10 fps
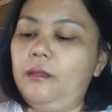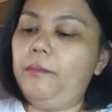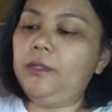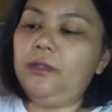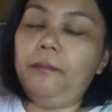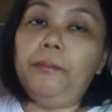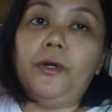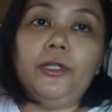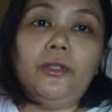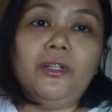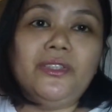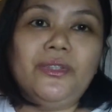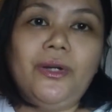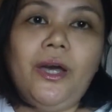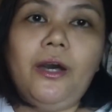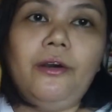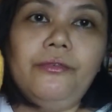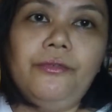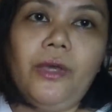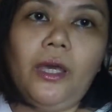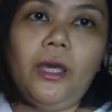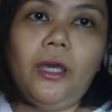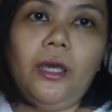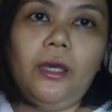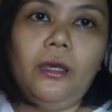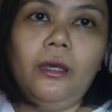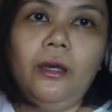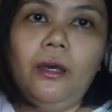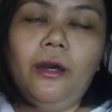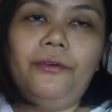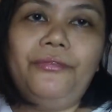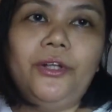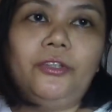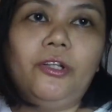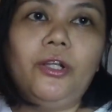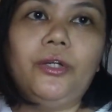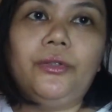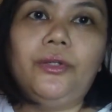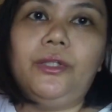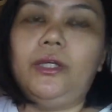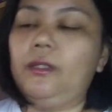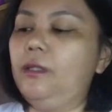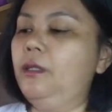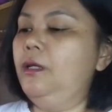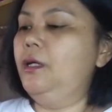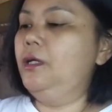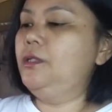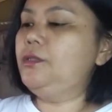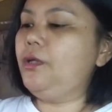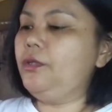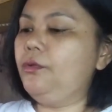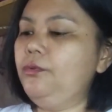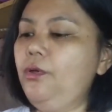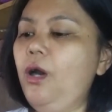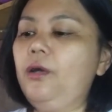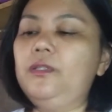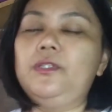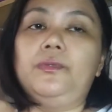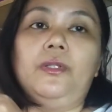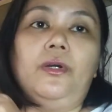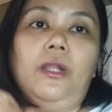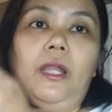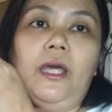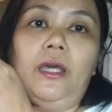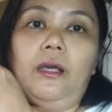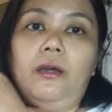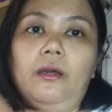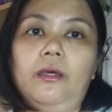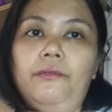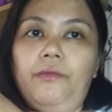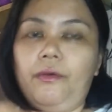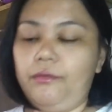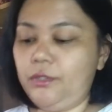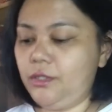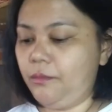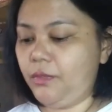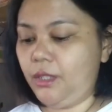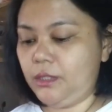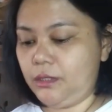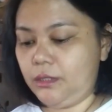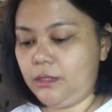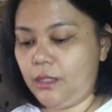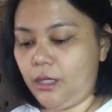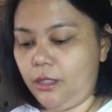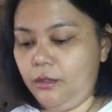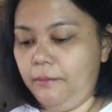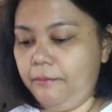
The bottom part also have a felt cloth on it. So I don't know how this will look like if ever something is inside.